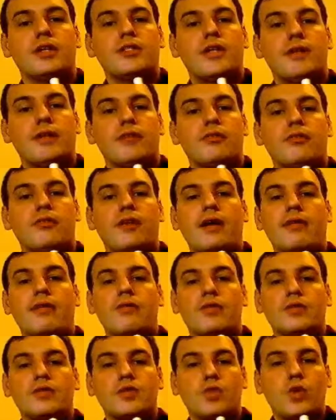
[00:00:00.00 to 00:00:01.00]
chapter
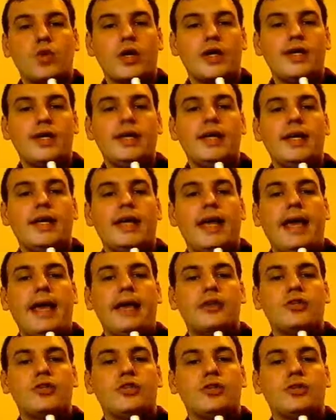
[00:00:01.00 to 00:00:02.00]
5, verse 1
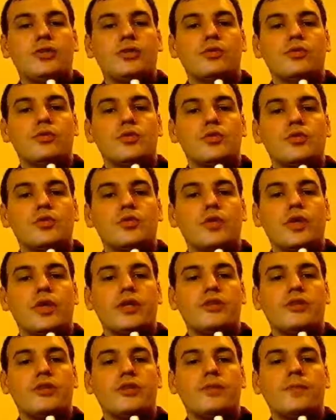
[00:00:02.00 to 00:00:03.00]
and 2, verses
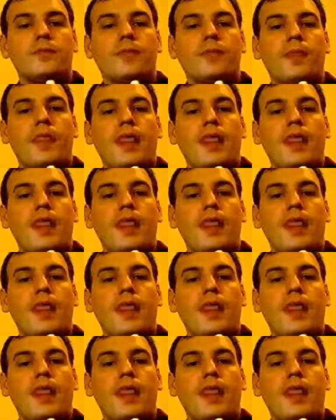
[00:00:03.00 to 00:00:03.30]
1 and 2.